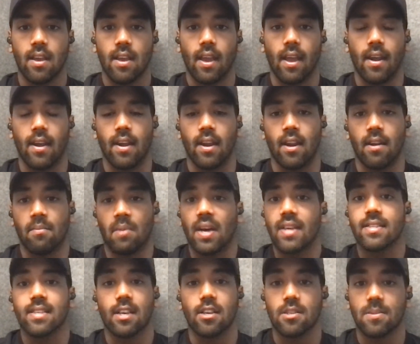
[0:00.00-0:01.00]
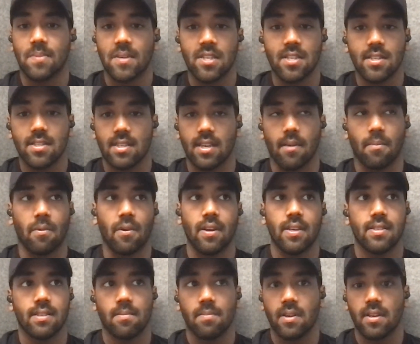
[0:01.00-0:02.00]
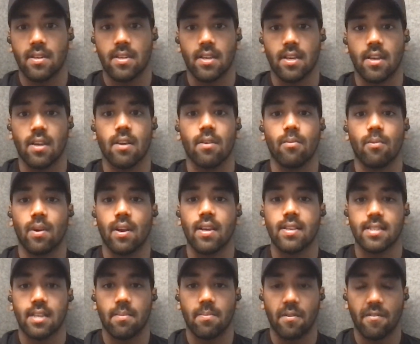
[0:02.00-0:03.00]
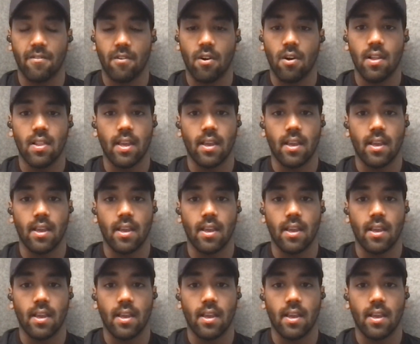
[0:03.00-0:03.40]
And my sales pitch is like pretty similar to what I said before.